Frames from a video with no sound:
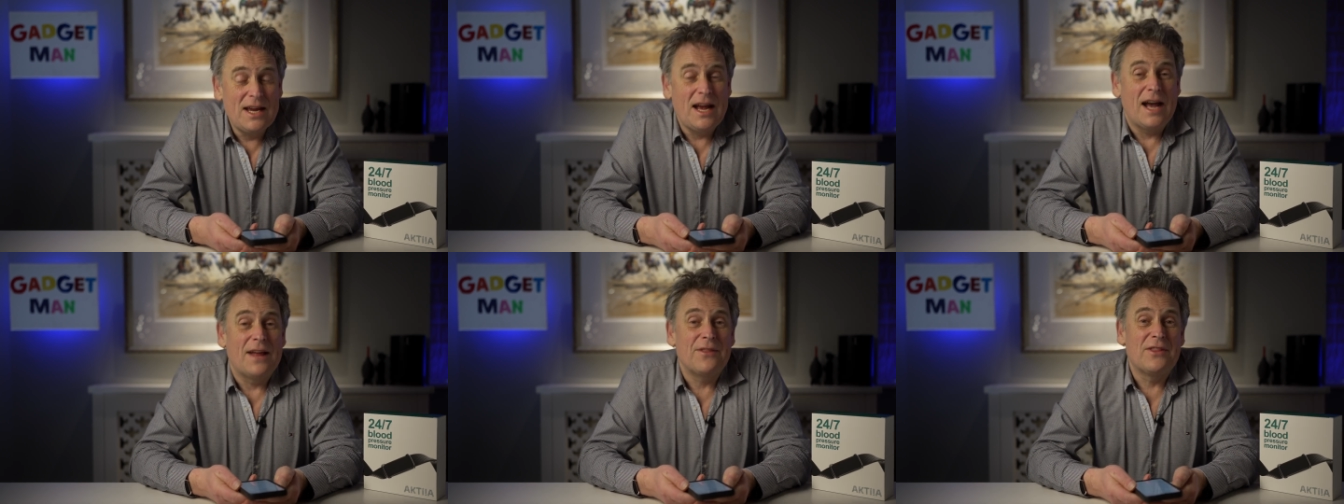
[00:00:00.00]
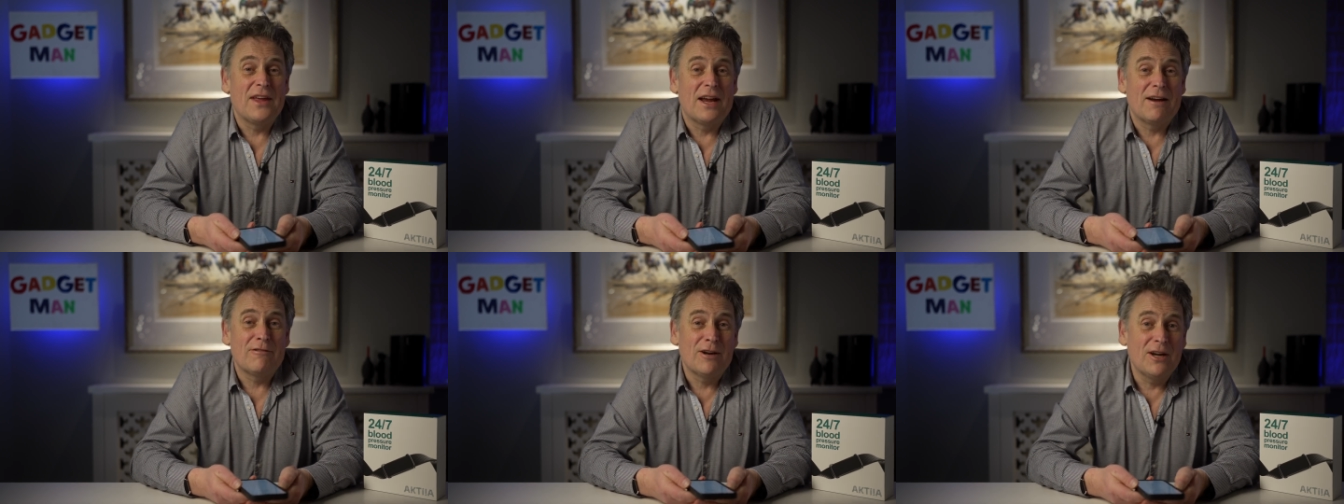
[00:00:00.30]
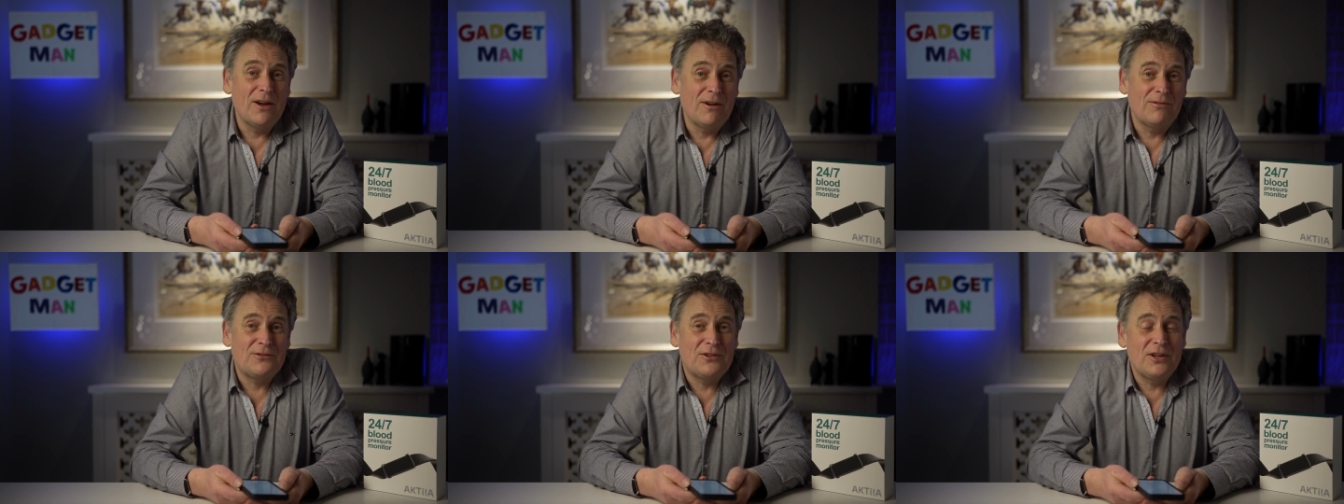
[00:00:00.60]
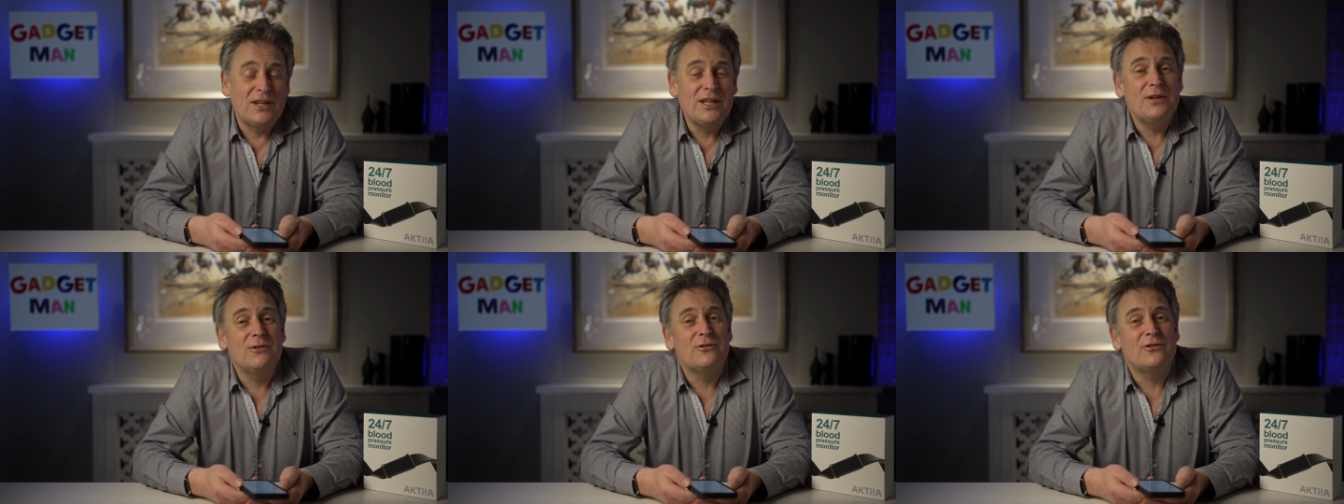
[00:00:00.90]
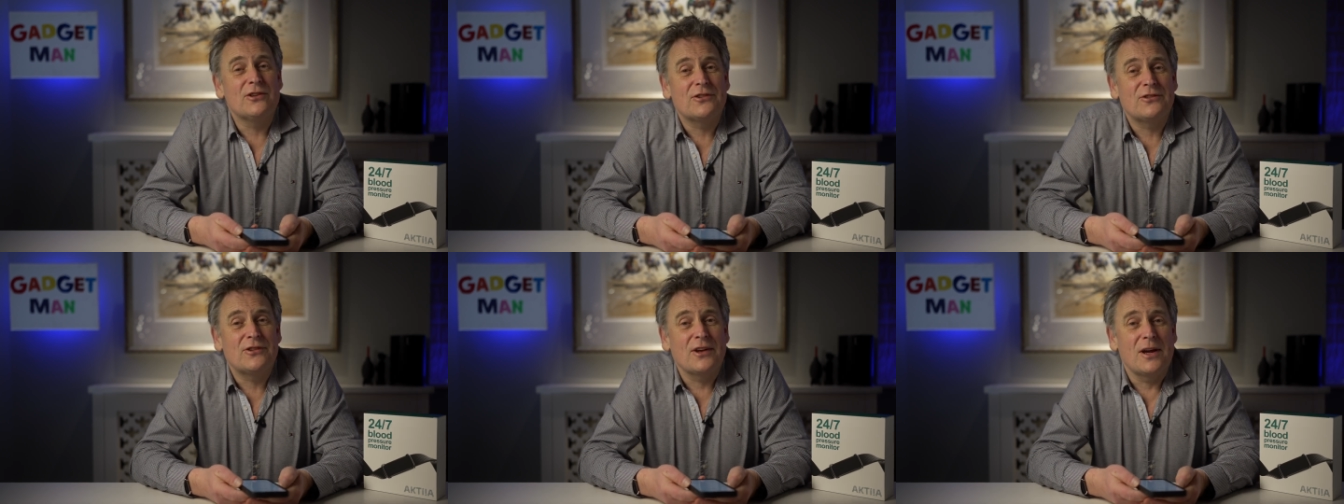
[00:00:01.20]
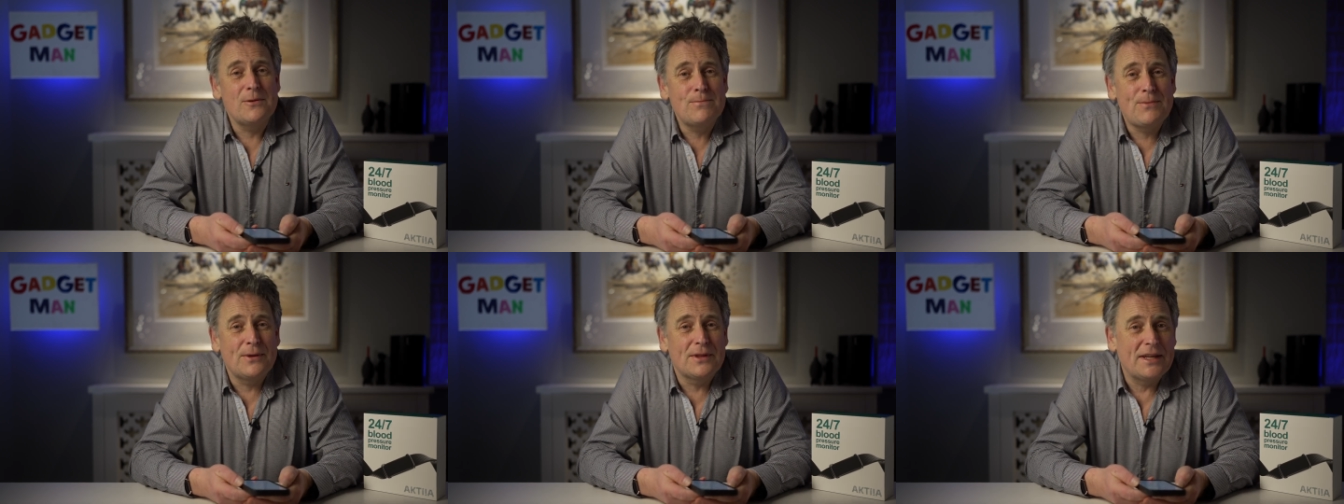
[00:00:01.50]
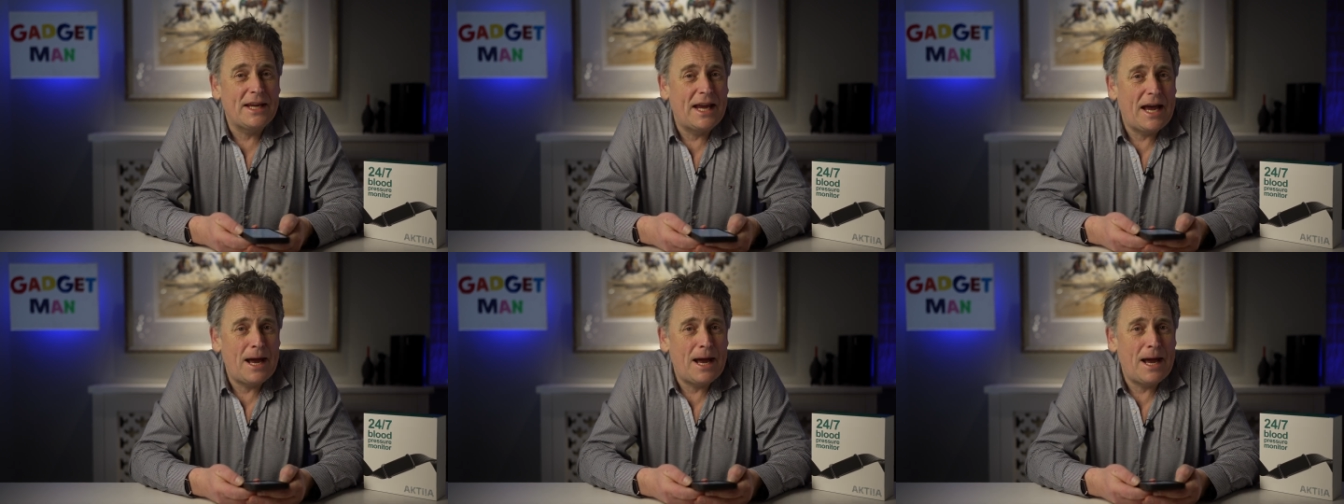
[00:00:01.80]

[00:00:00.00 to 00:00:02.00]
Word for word: And thereafter, you just open the